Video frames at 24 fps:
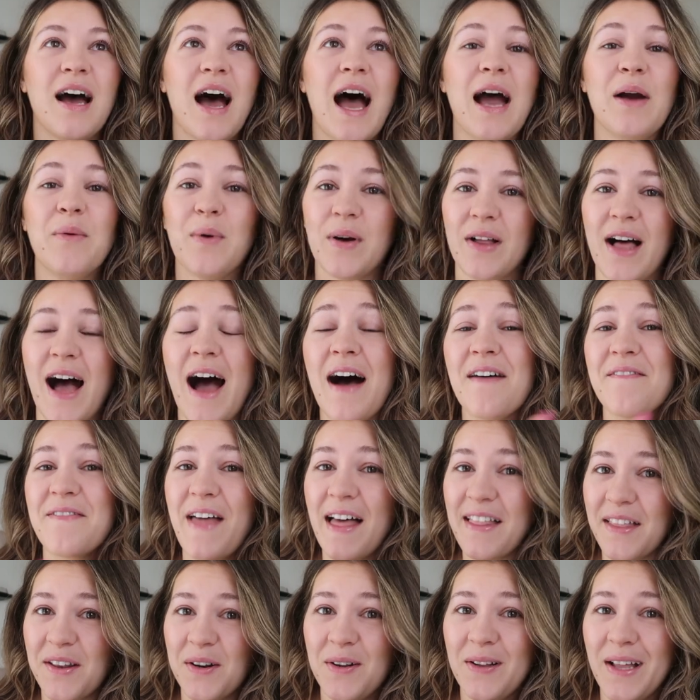I will have
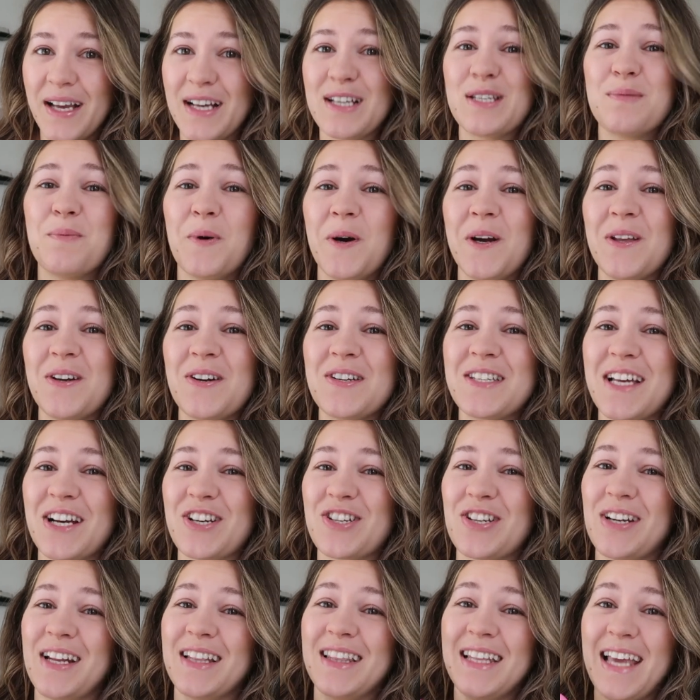that little like spoiler
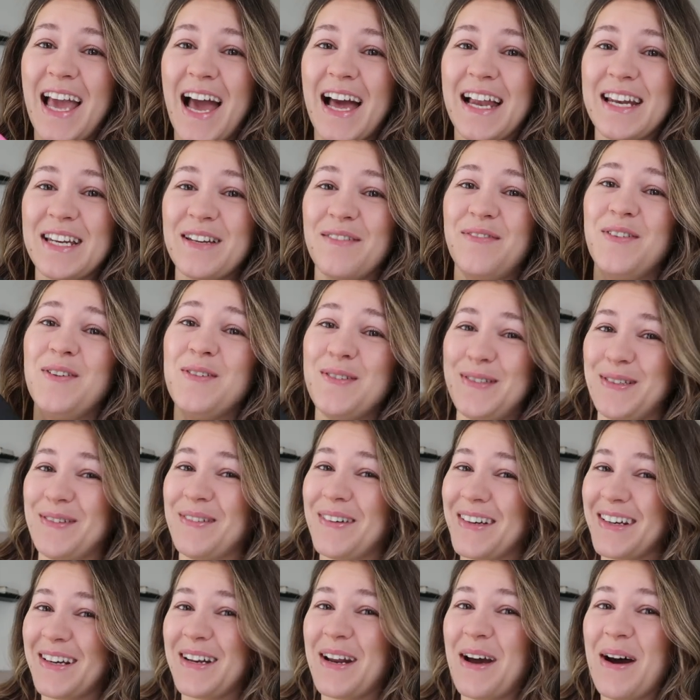section at the end if you do
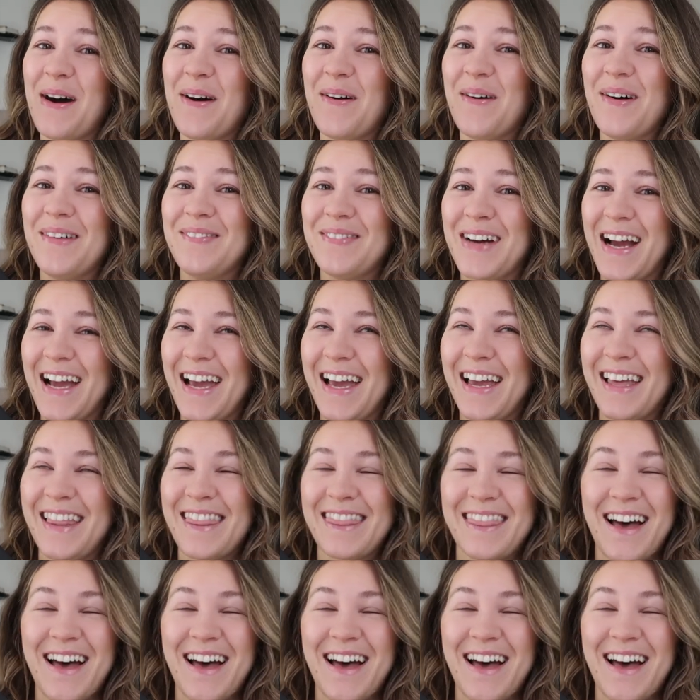want to know my